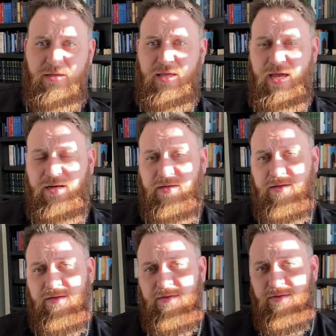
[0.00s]

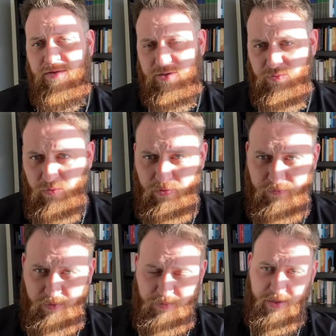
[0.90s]
Canada to this
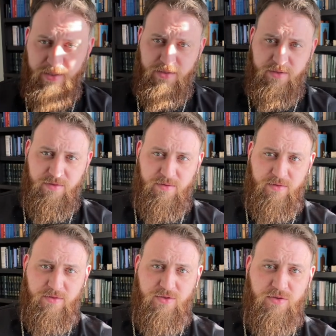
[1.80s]
wonderful place
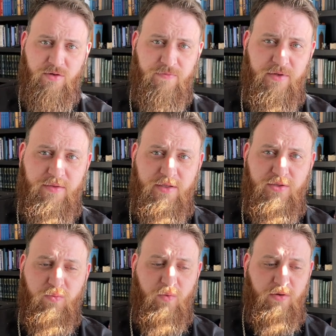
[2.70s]
to serve in
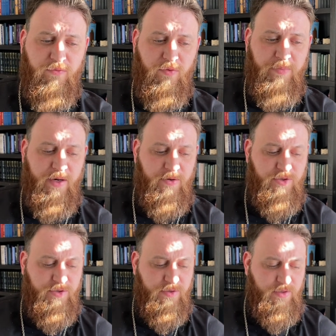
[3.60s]
this wonderful
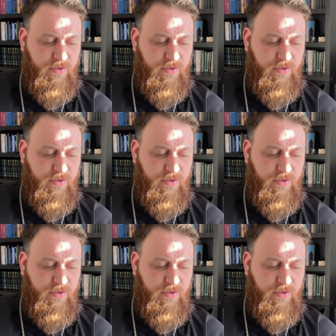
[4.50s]
parish